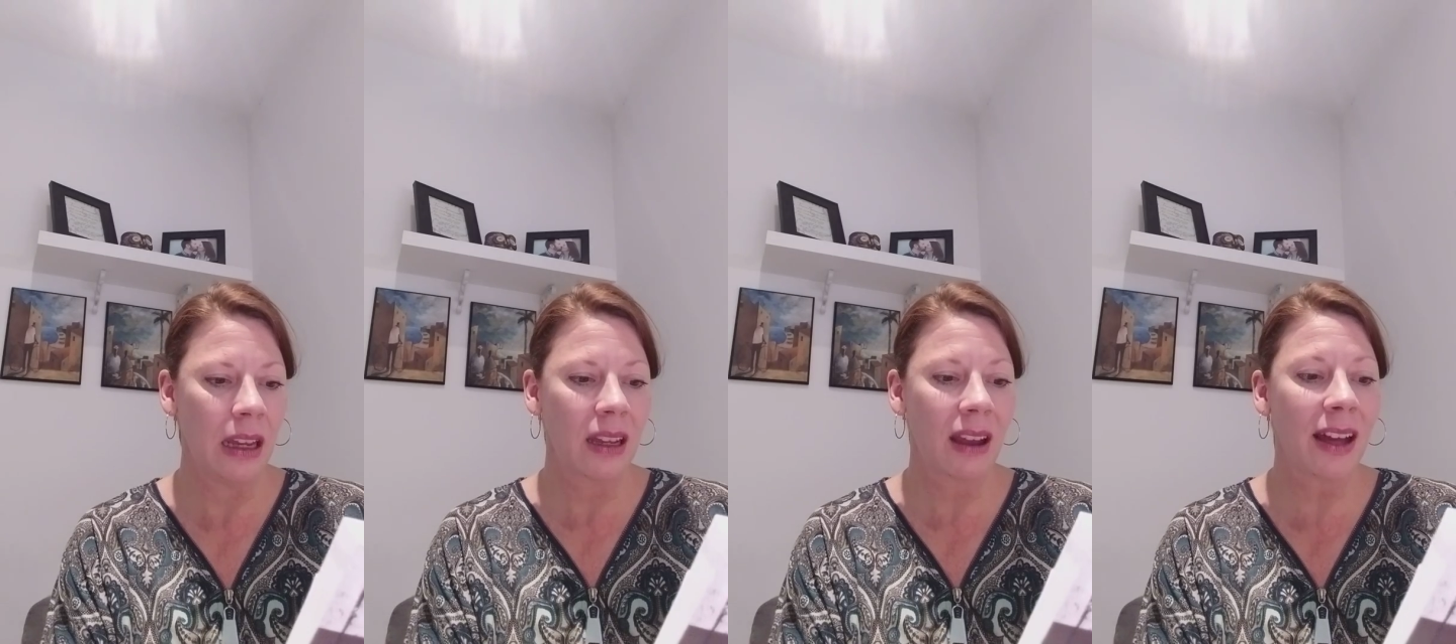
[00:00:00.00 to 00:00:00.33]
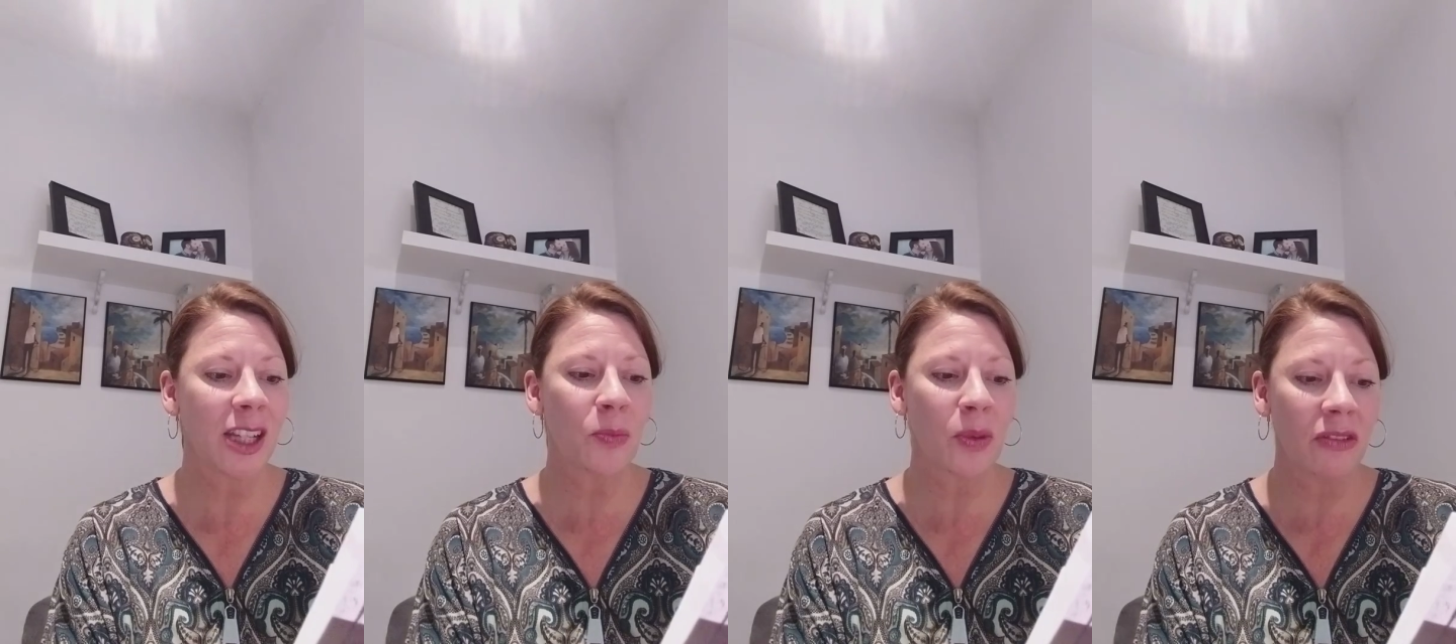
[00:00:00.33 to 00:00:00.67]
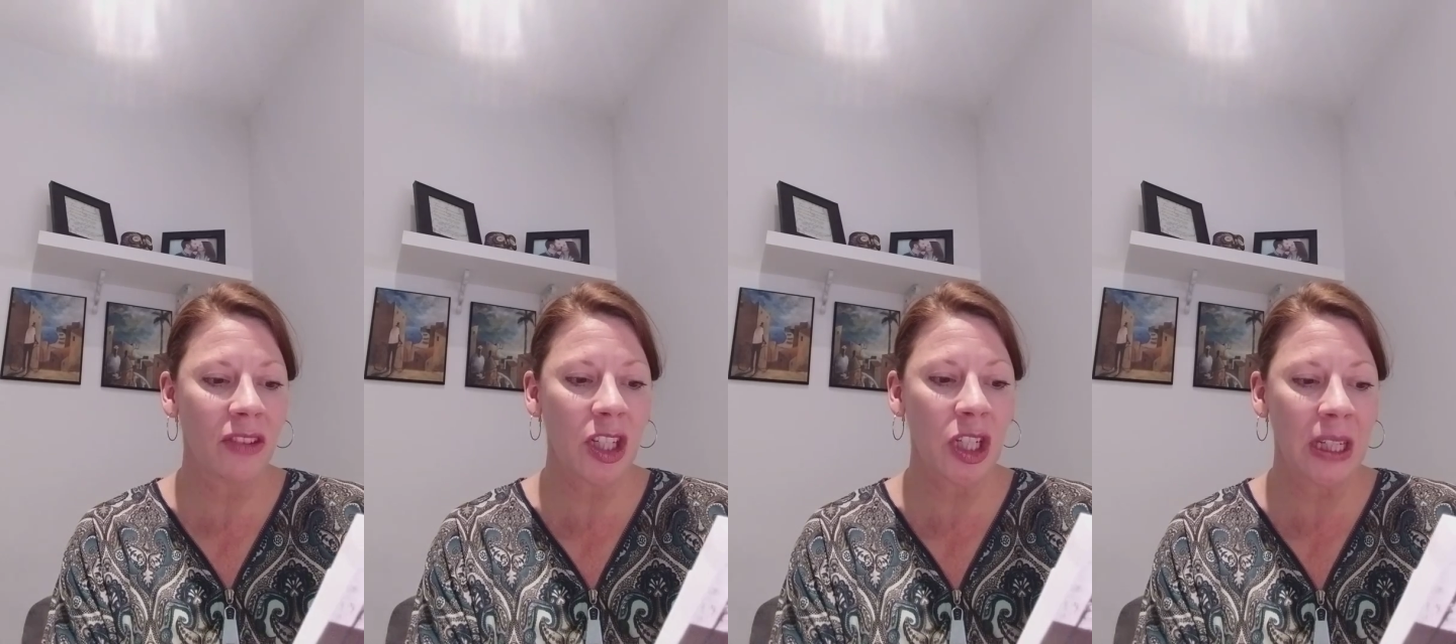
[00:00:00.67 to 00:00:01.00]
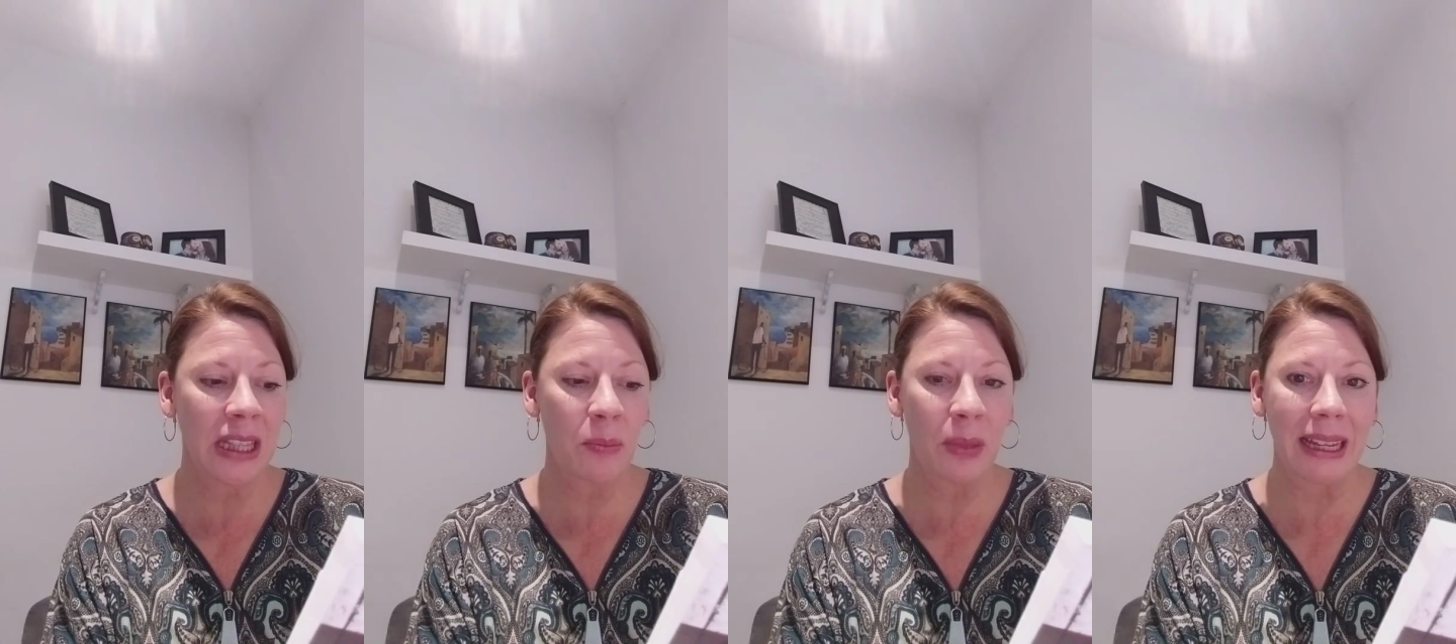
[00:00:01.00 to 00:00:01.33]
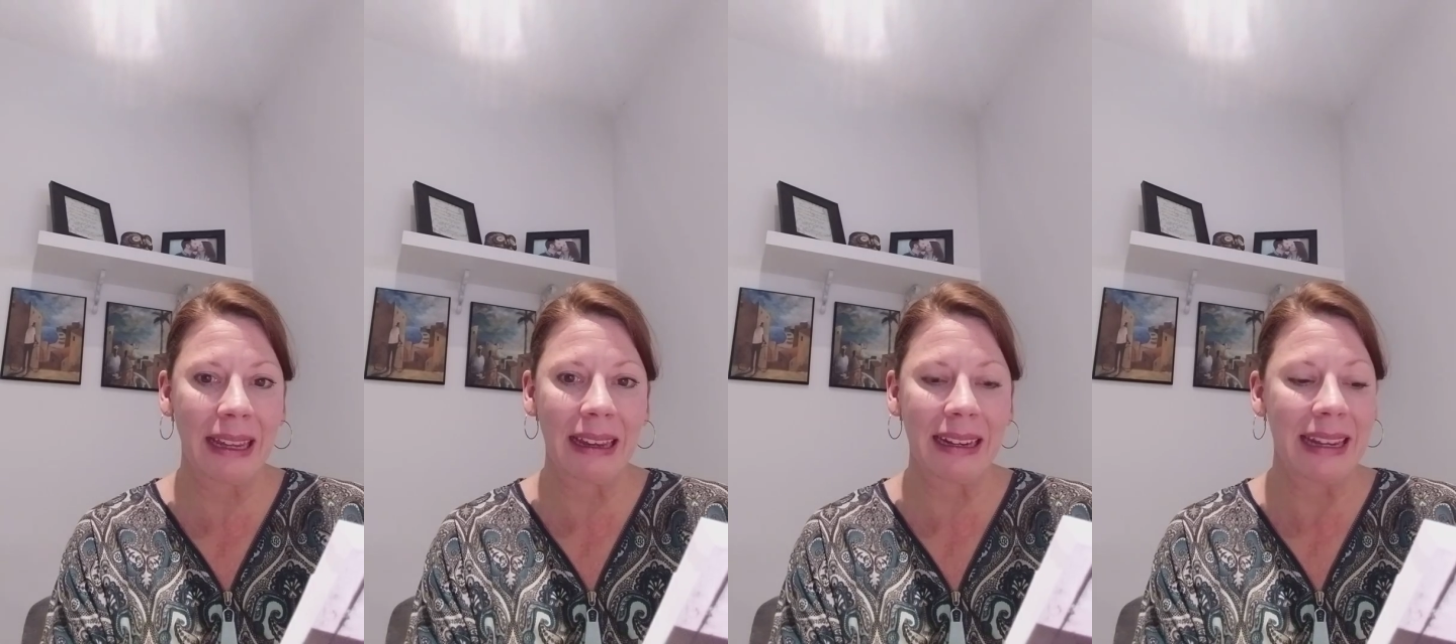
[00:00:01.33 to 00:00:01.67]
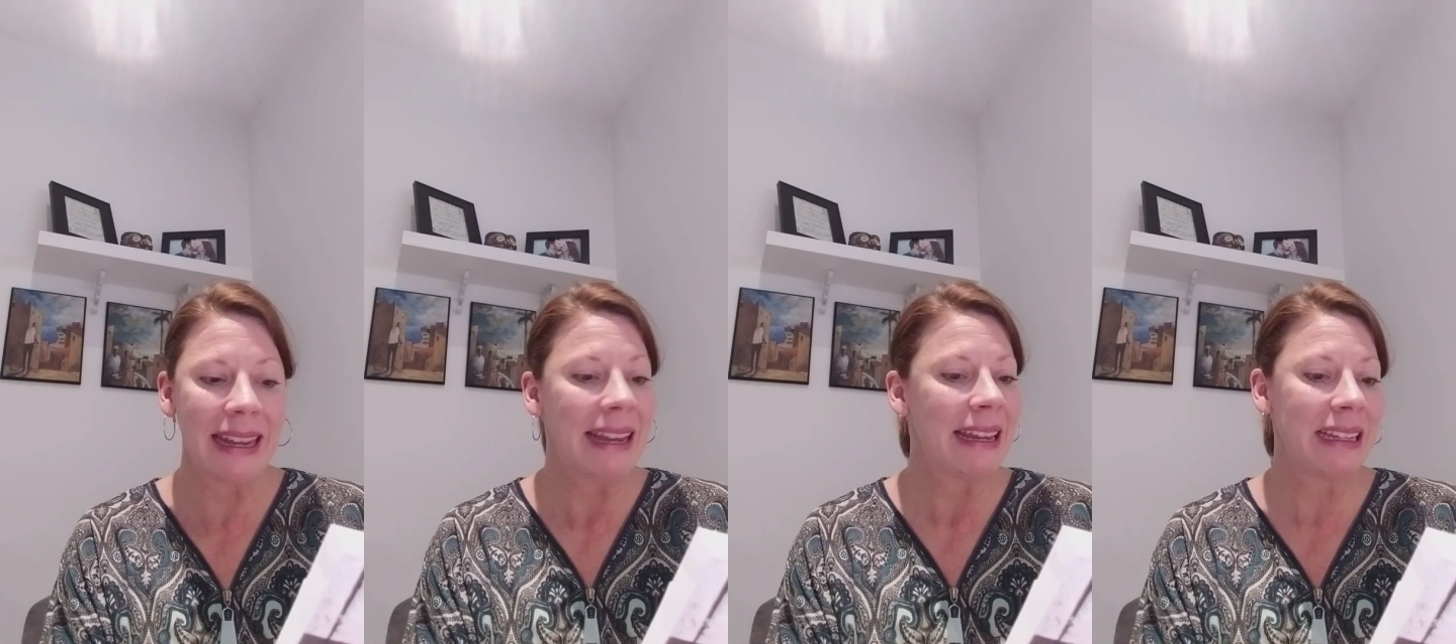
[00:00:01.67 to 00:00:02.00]
God's provision in the plan,
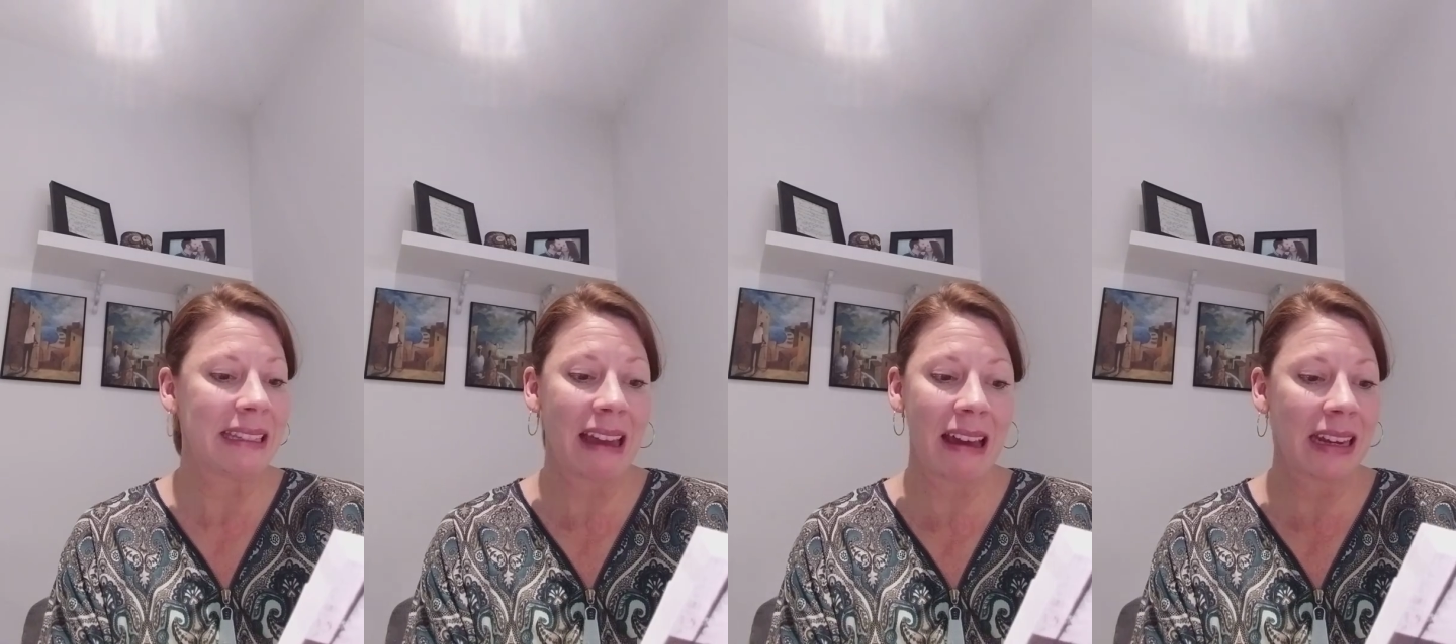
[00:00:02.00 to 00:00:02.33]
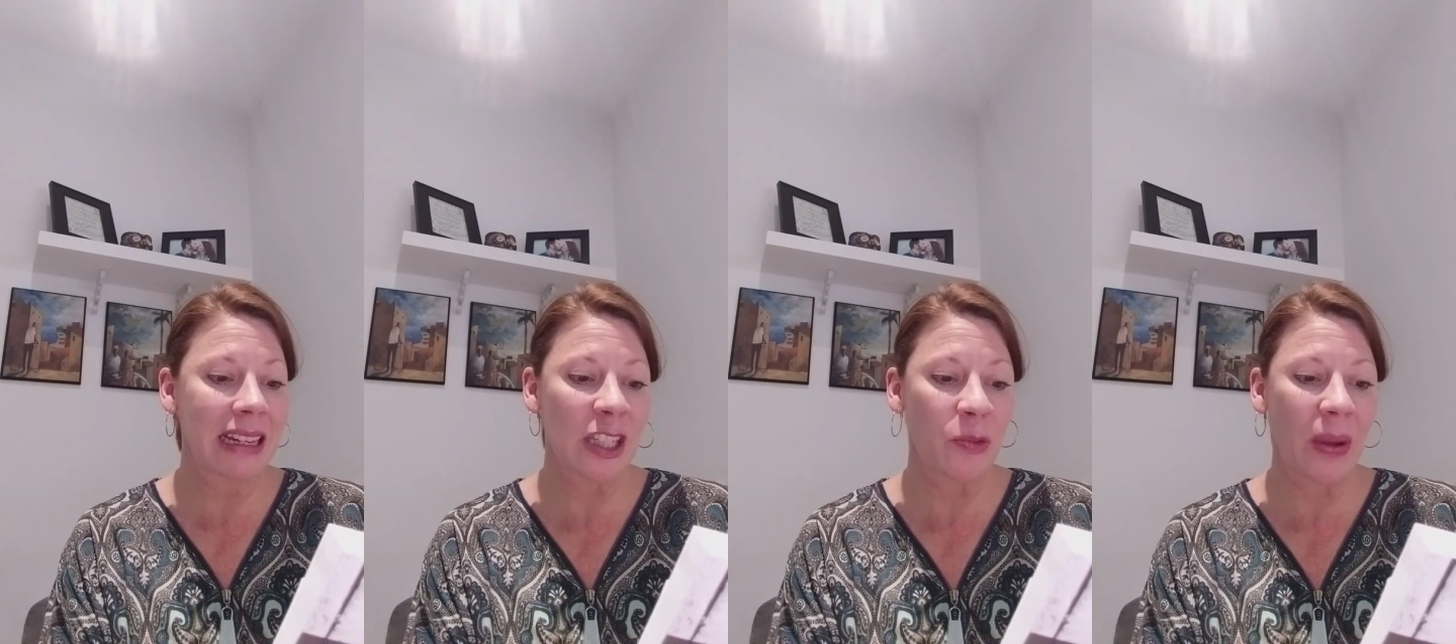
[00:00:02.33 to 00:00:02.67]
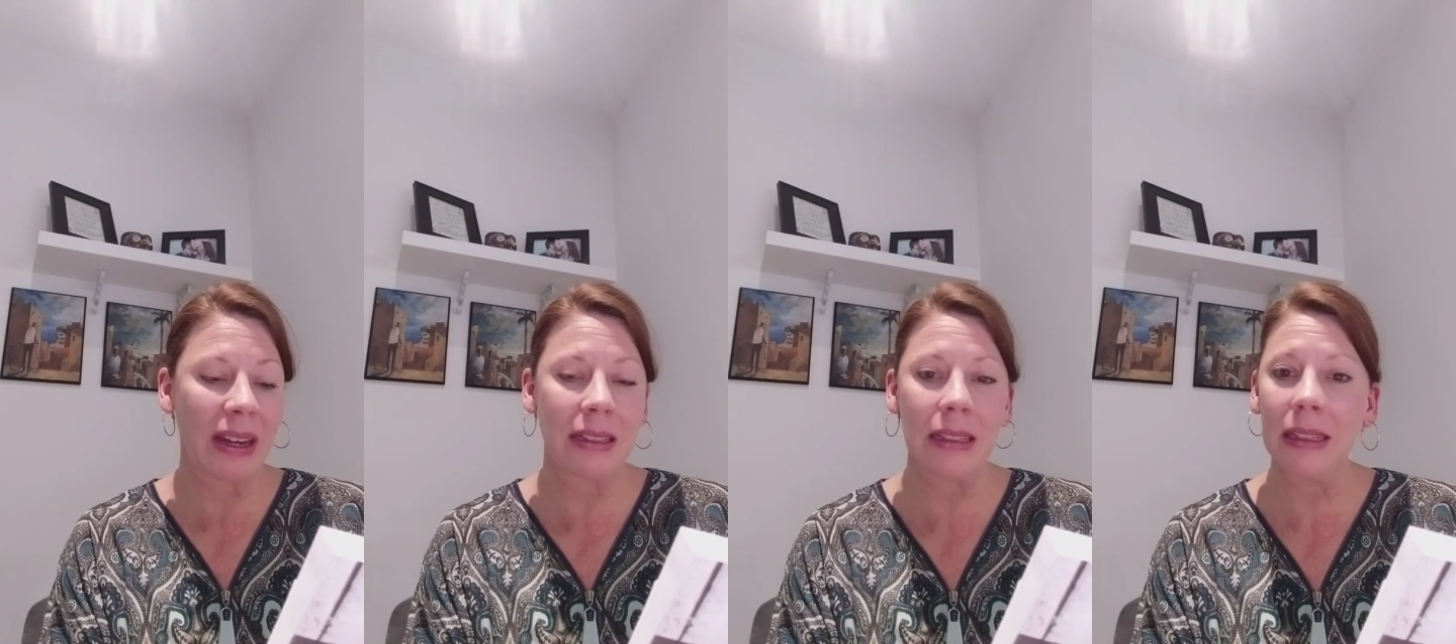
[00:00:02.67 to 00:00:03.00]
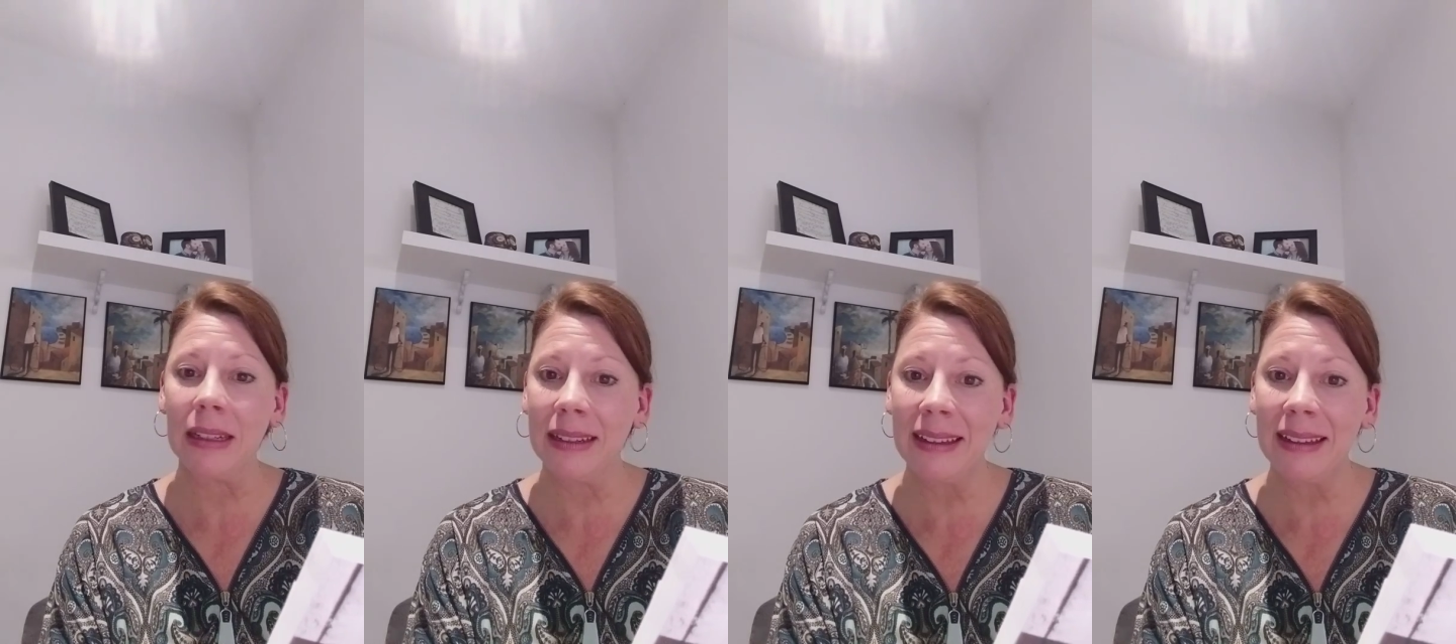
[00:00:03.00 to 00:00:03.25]
his unexpected